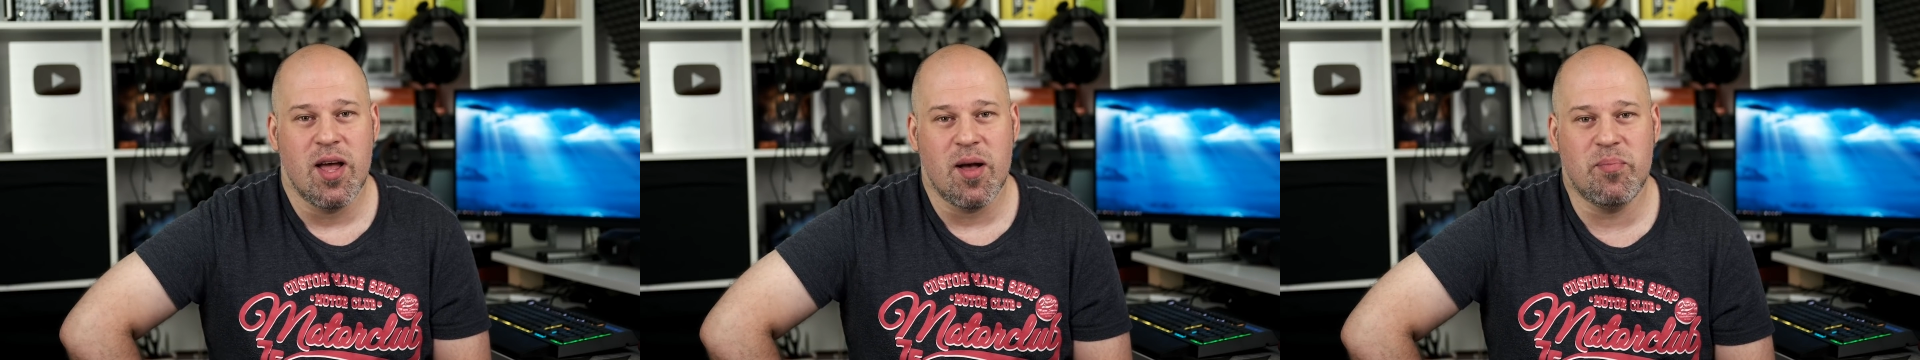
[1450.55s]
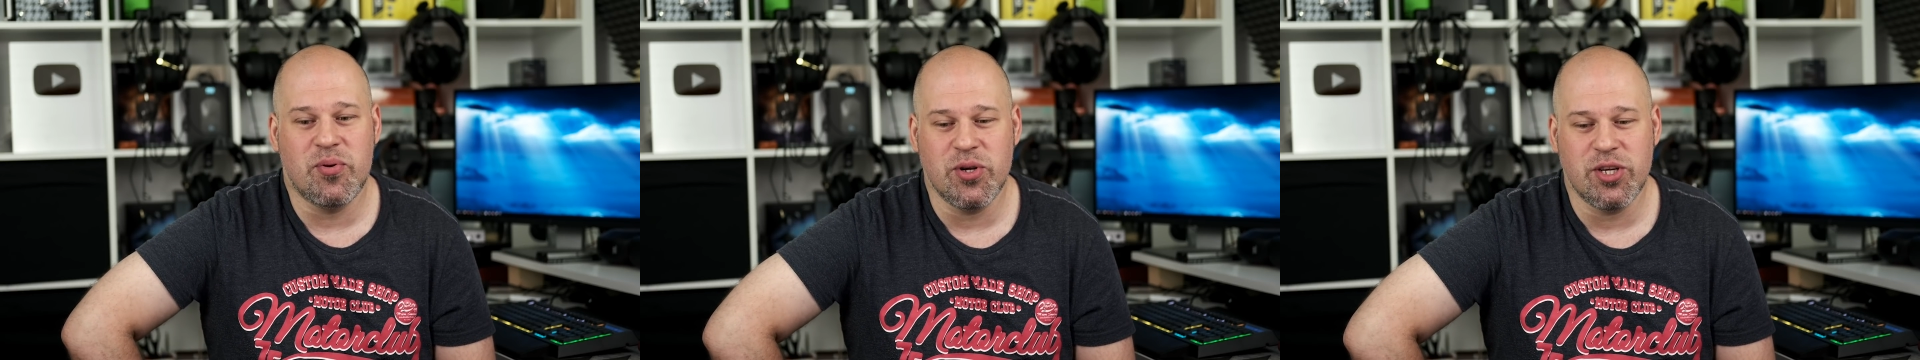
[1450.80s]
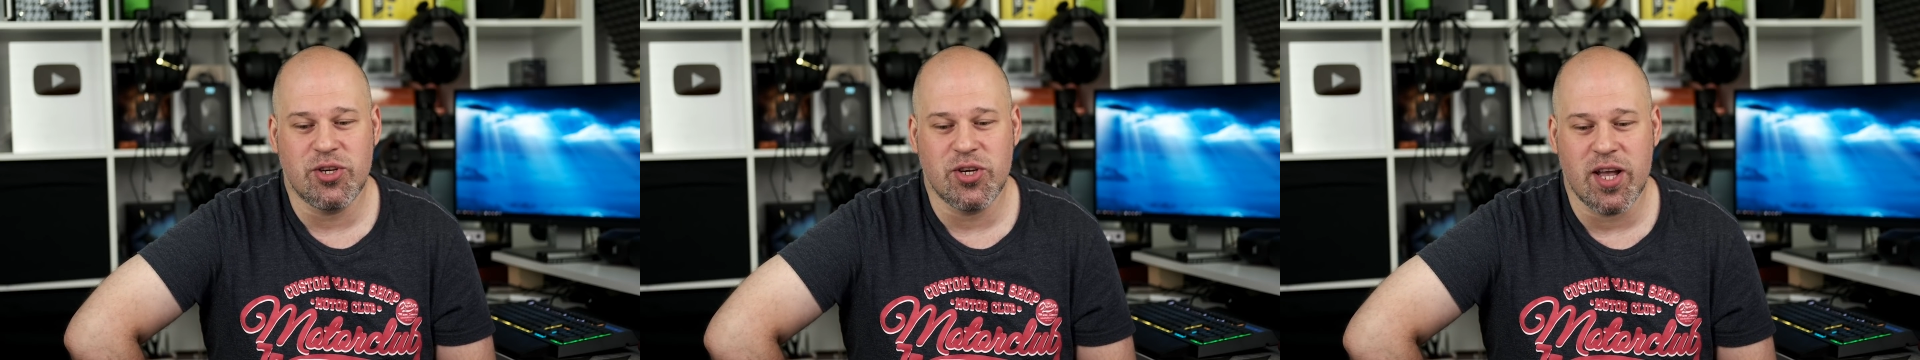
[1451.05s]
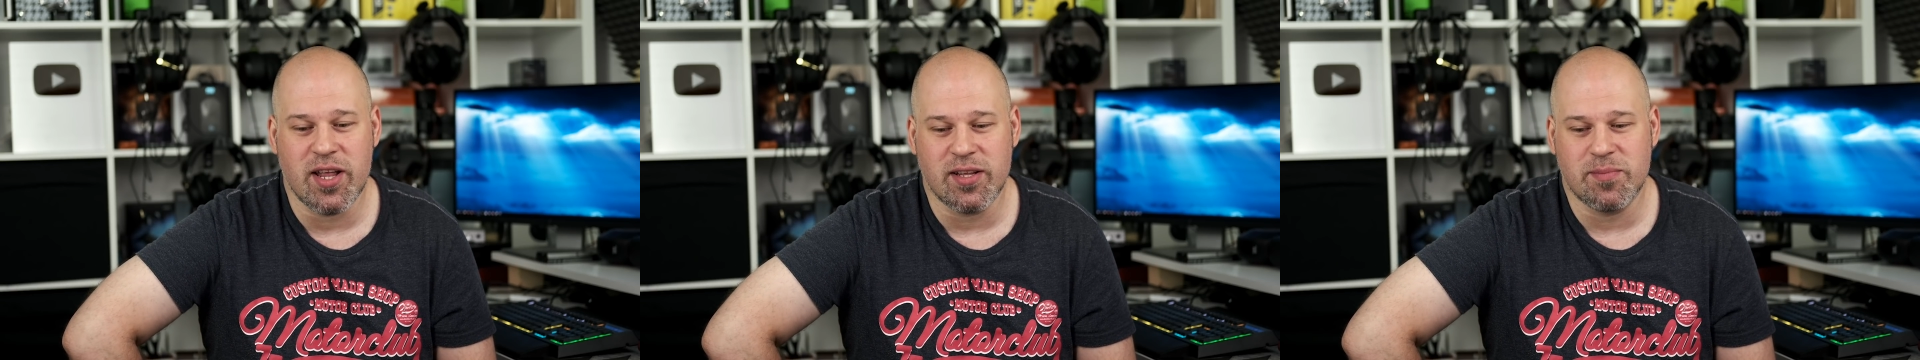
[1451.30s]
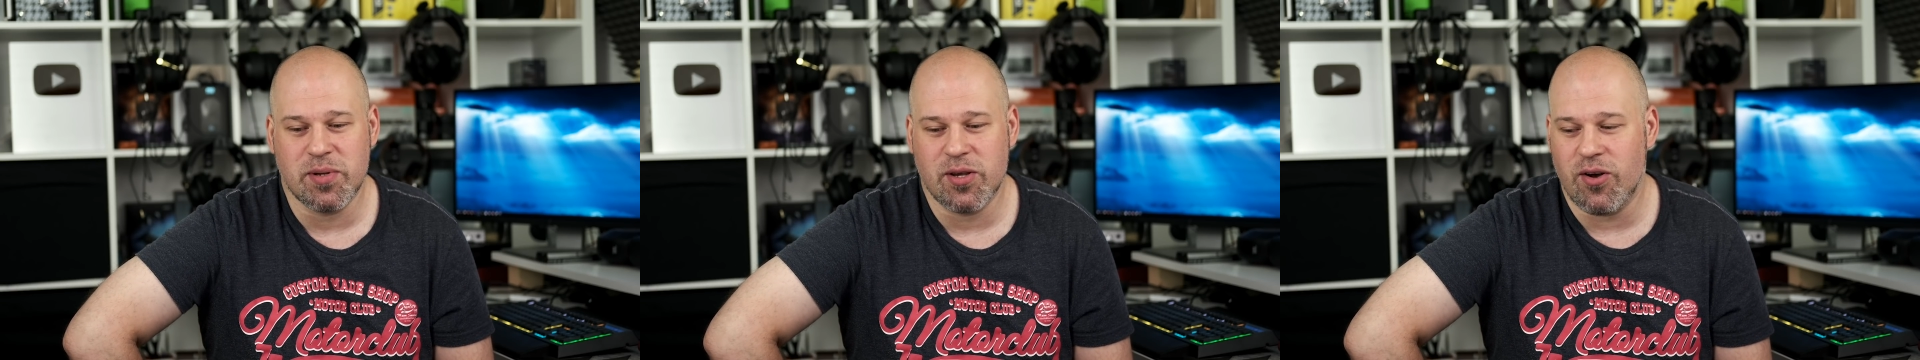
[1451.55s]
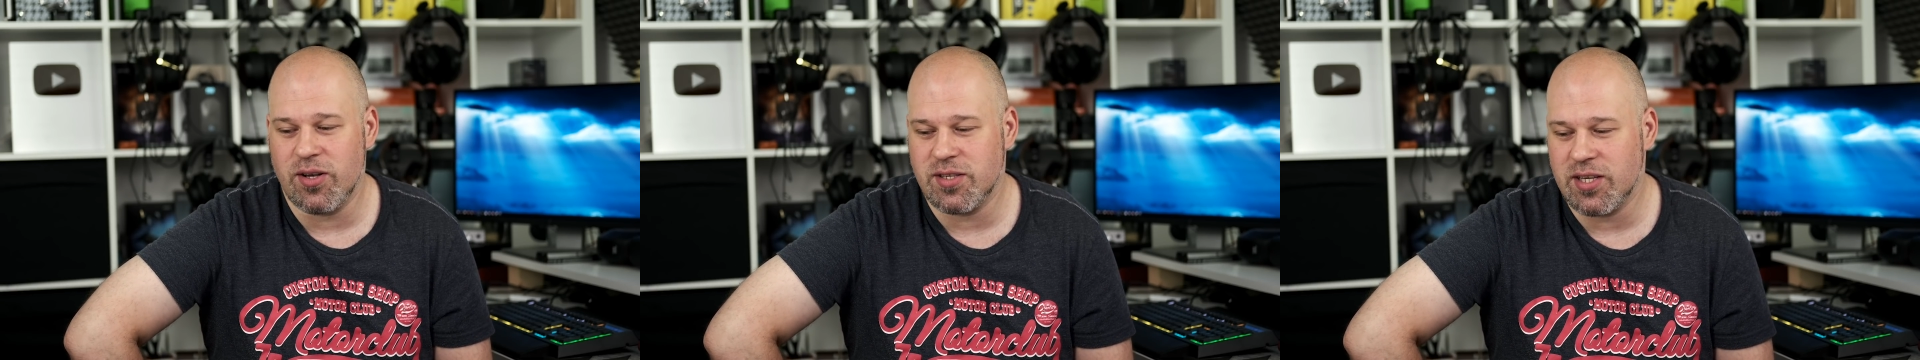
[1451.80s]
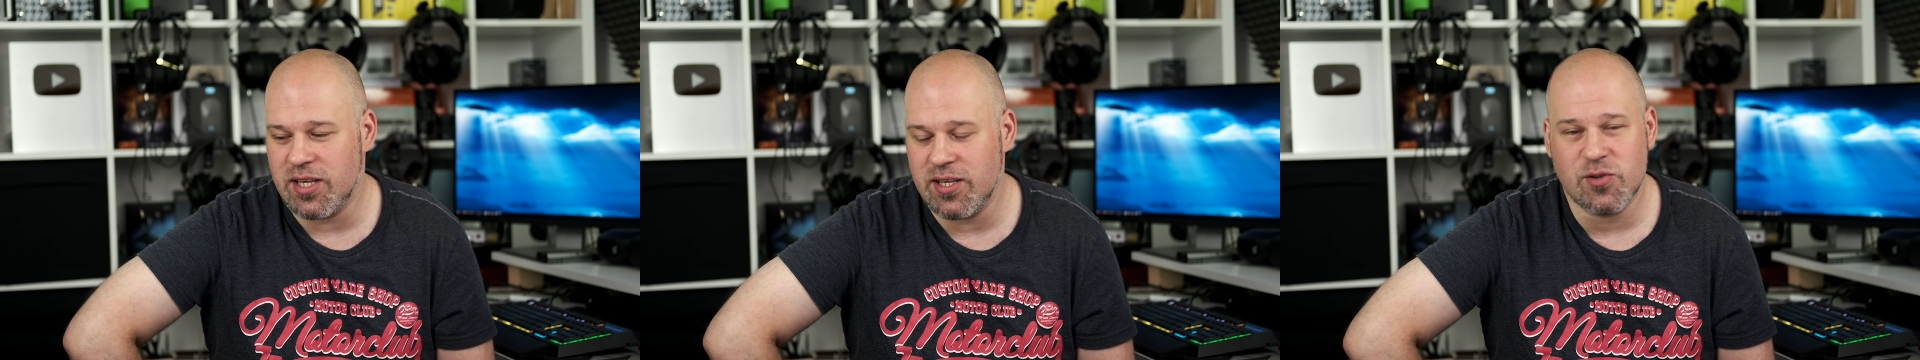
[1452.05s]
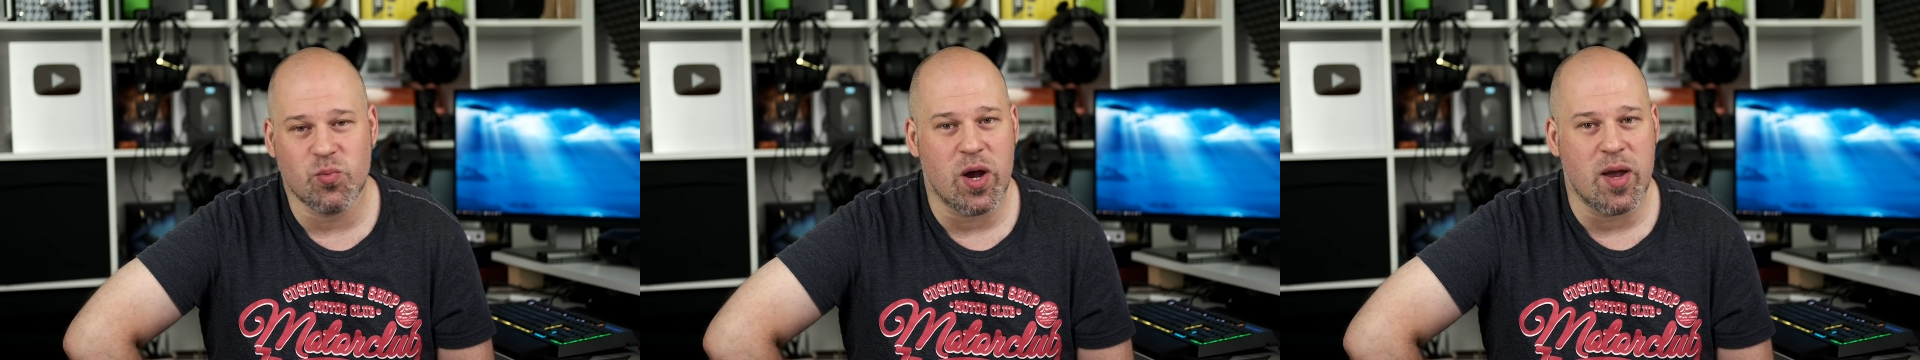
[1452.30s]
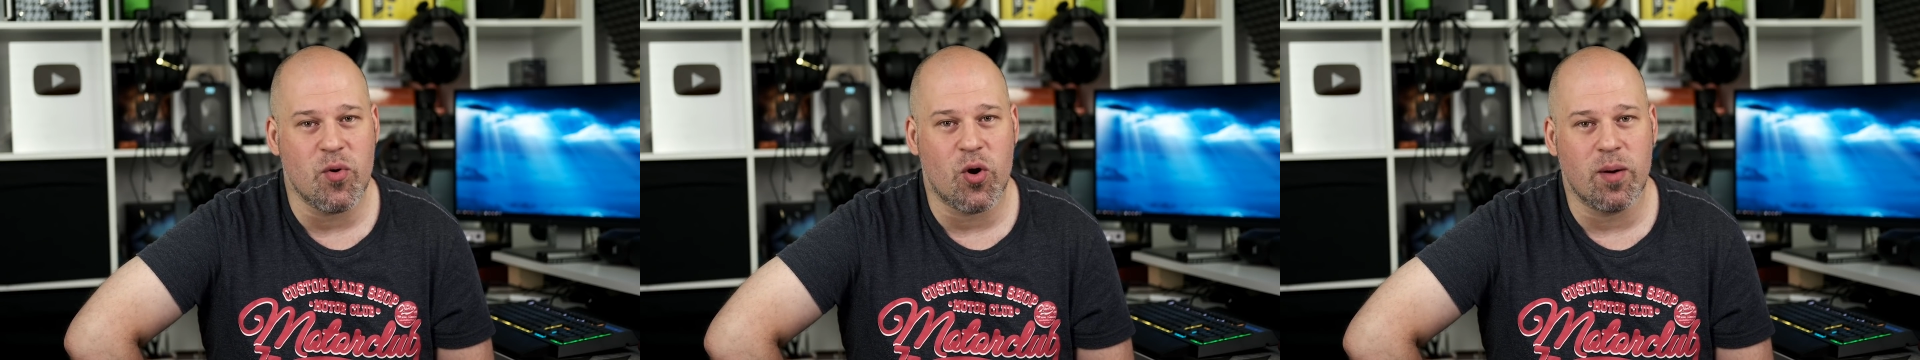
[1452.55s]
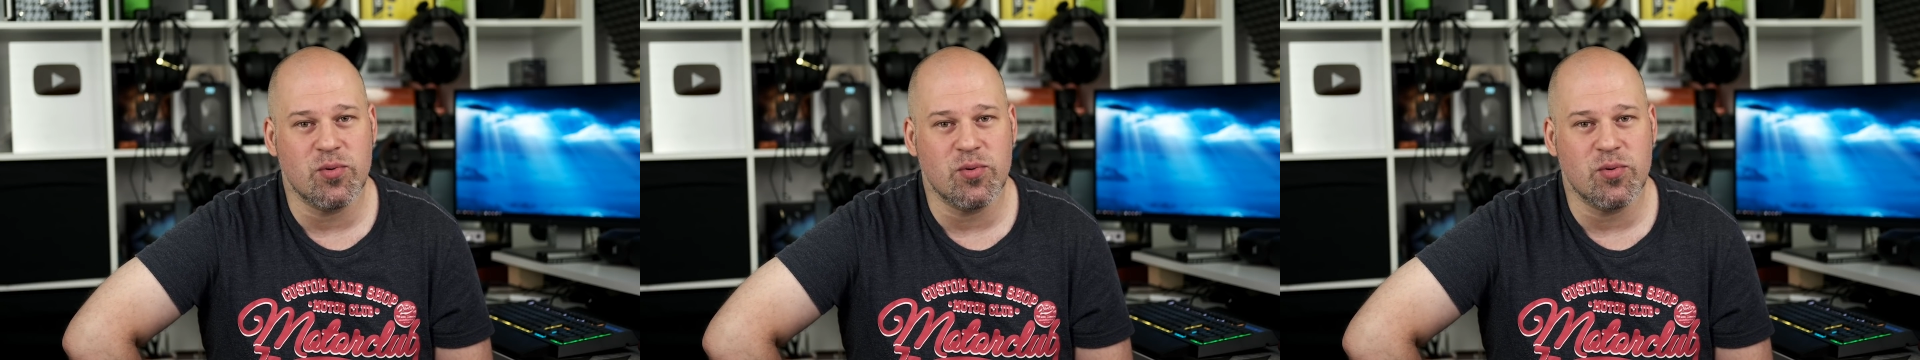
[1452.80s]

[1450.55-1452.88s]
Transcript: appreciated because he's way more